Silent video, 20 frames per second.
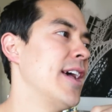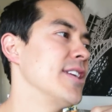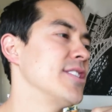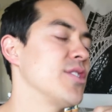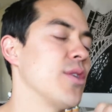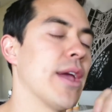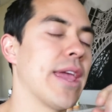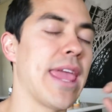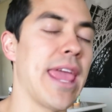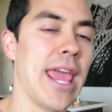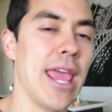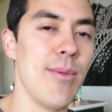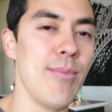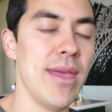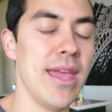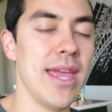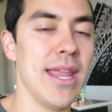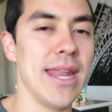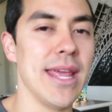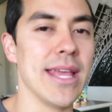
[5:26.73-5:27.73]
So I came
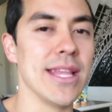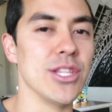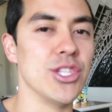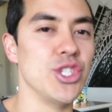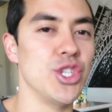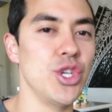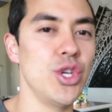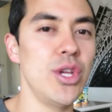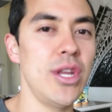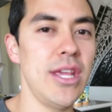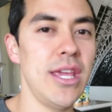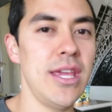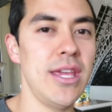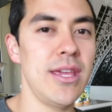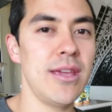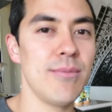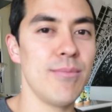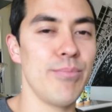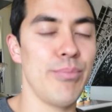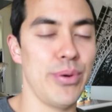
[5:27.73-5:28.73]
in and
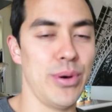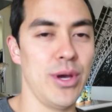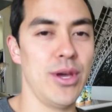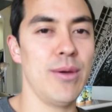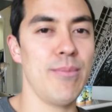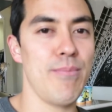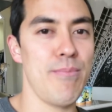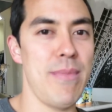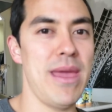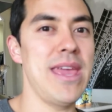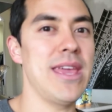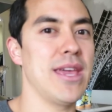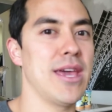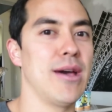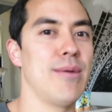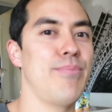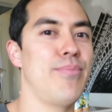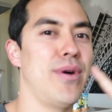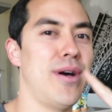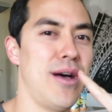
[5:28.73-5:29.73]
Judy put
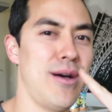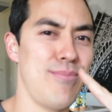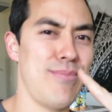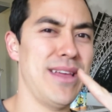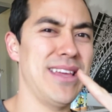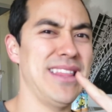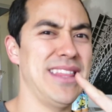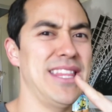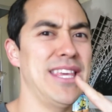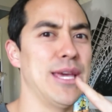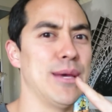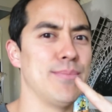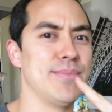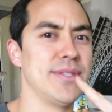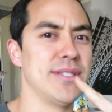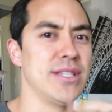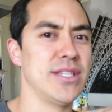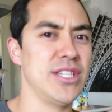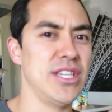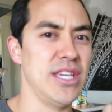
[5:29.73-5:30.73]
makeup on my
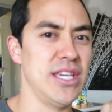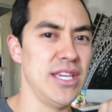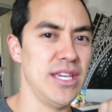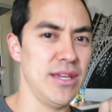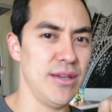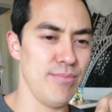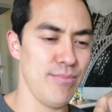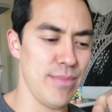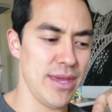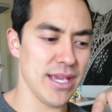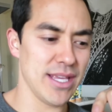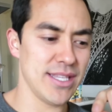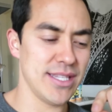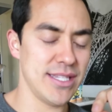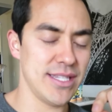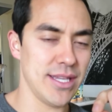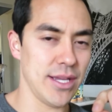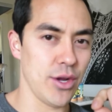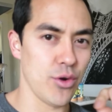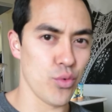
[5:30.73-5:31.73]
lips. She
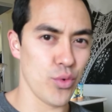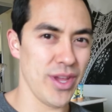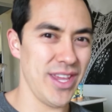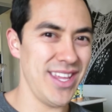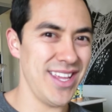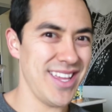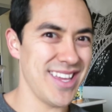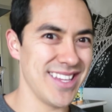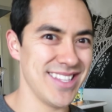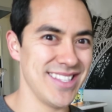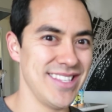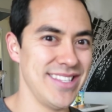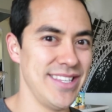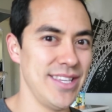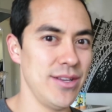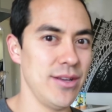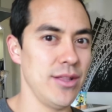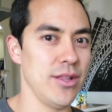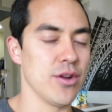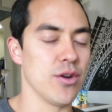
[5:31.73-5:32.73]
mixed green
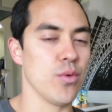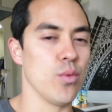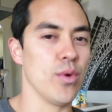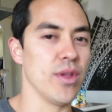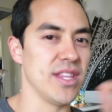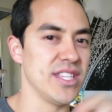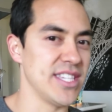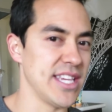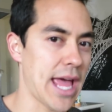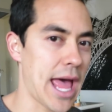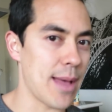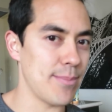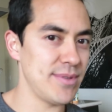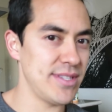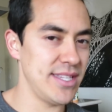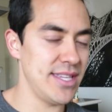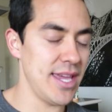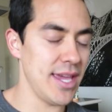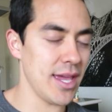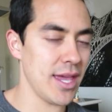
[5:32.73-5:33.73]
concealer with
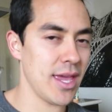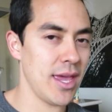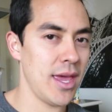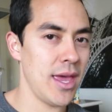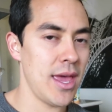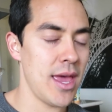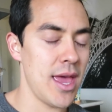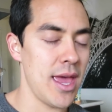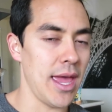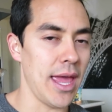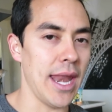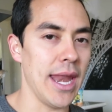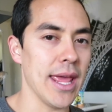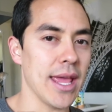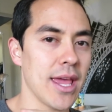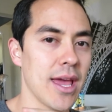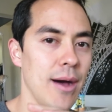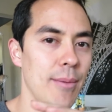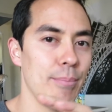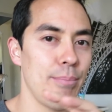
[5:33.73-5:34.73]
chapstick, and
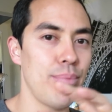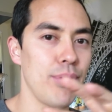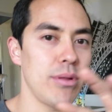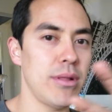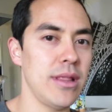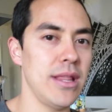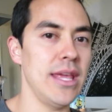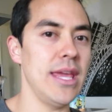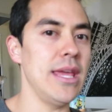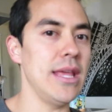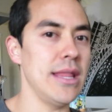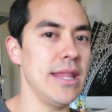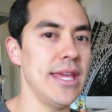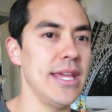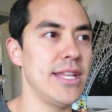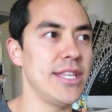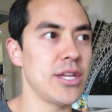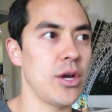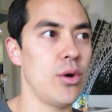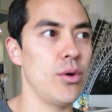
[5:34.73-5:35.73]
it
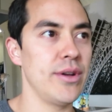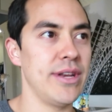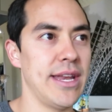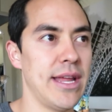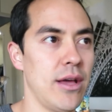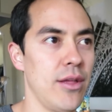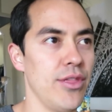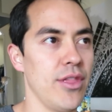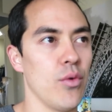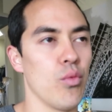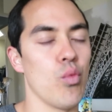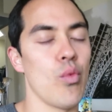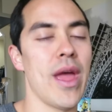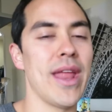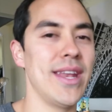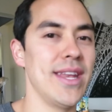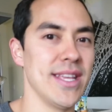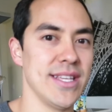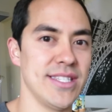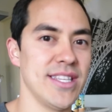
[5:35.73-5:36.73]
completely toned down the
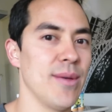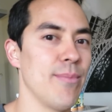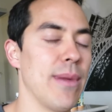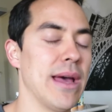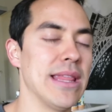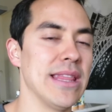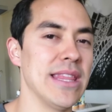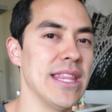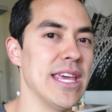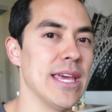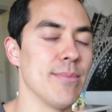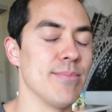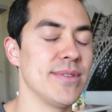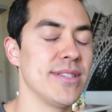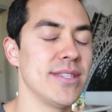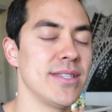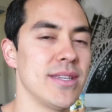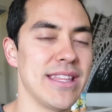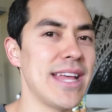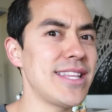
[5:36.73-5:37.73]
redness of my
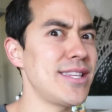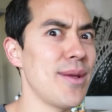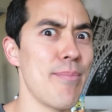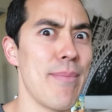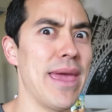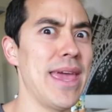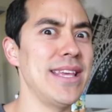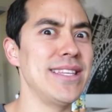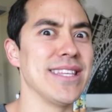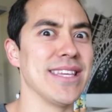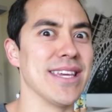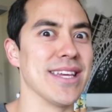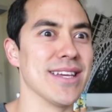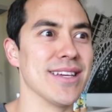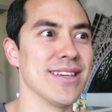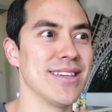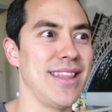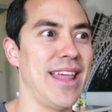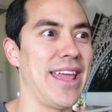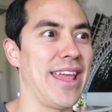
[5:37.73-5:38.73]
lips. That's amazing.
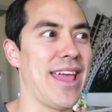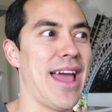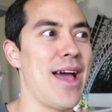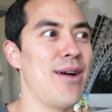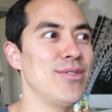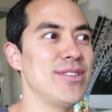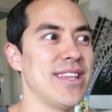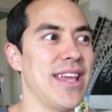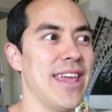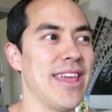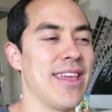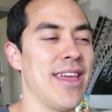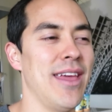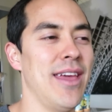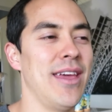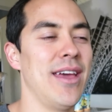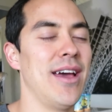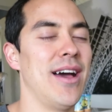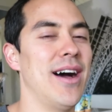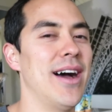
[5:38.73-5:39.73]
Like, I was like,
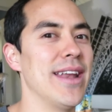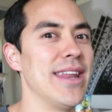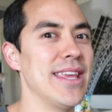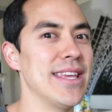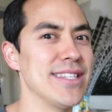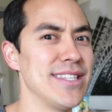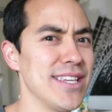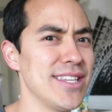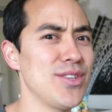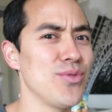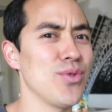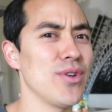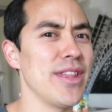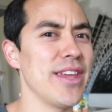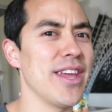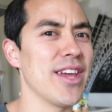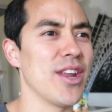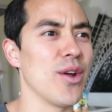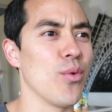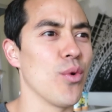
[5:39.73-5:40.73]
honey, is this
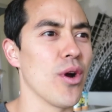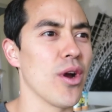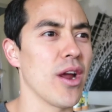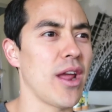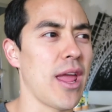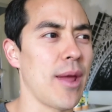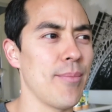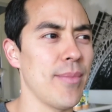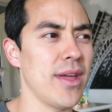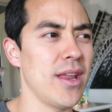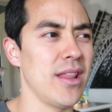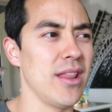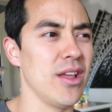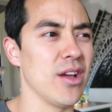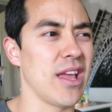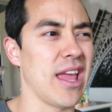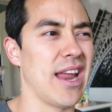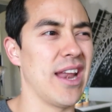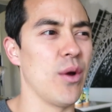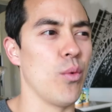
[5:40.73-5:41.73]
really gonna work? I'm gonna
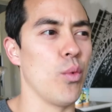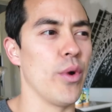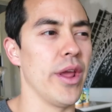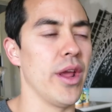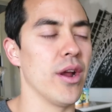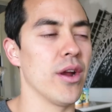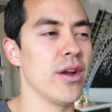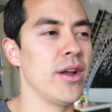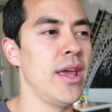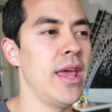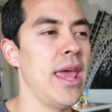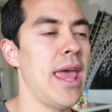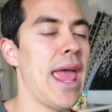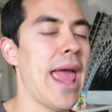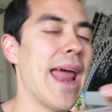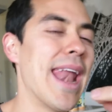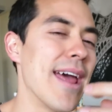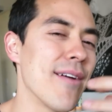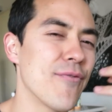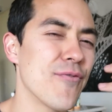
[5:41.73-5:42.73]
look kind of weird.
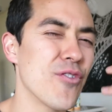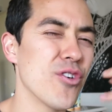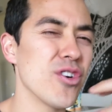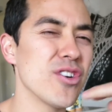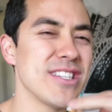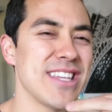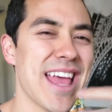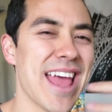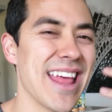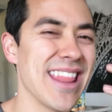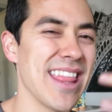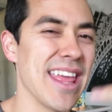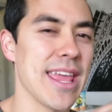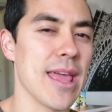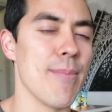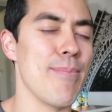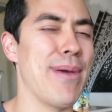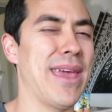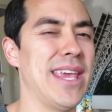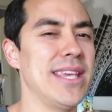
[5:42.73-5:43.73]
And at first it had like
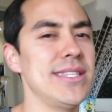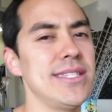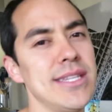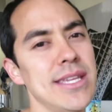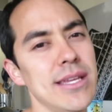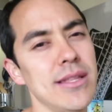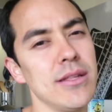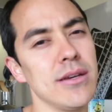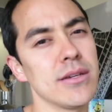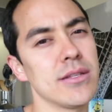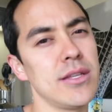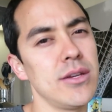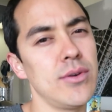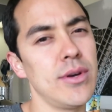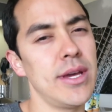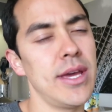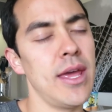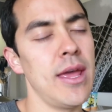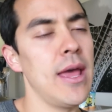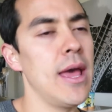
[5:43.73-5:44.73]
a pasty look to
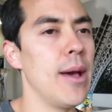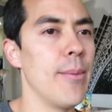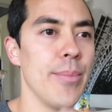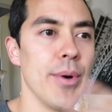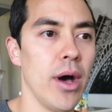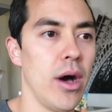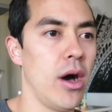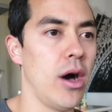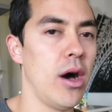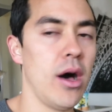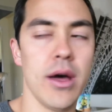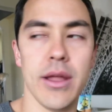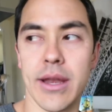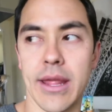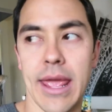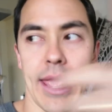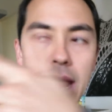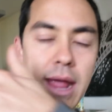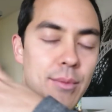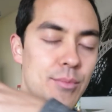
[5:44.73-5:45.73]
it, but on
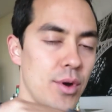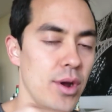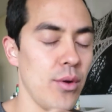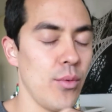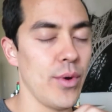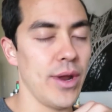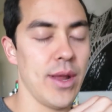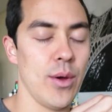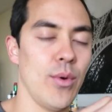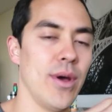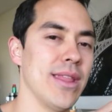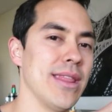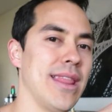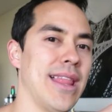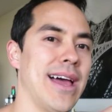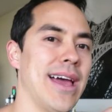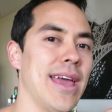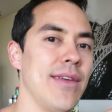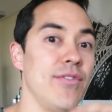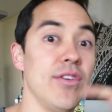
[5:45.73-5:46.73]
camera when I went
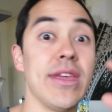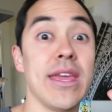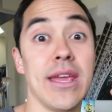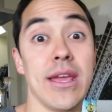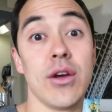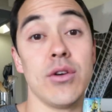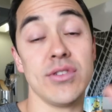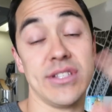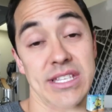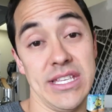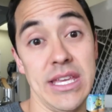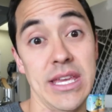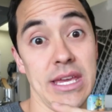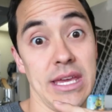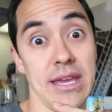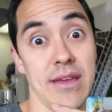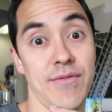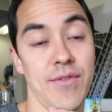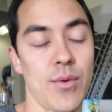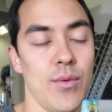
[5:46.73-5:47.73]
live, you can go see
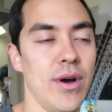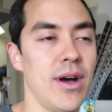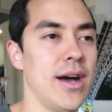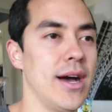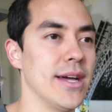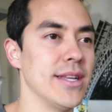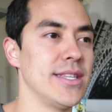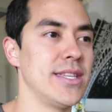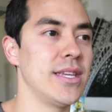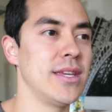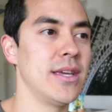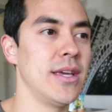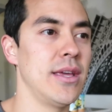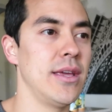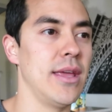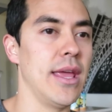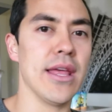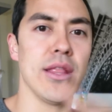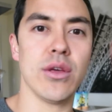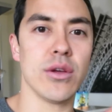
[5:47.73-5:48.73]
it if you want,
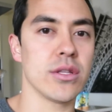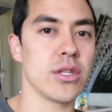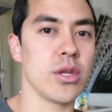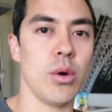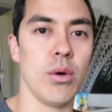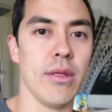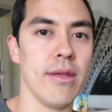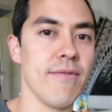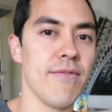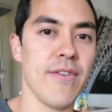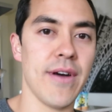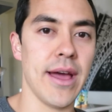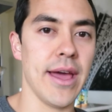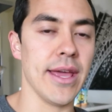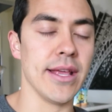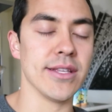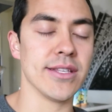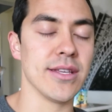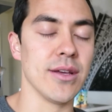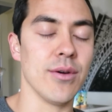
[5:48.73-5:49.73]
it looked totally
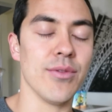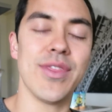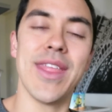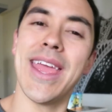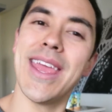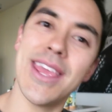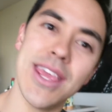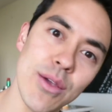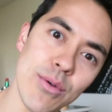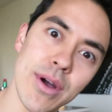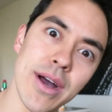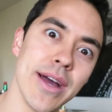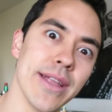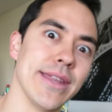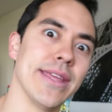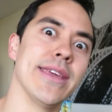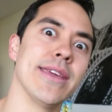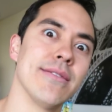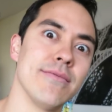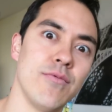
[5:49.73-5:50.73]
fine. So thank you,
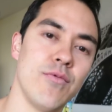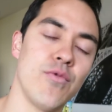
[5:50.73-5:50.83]
honey.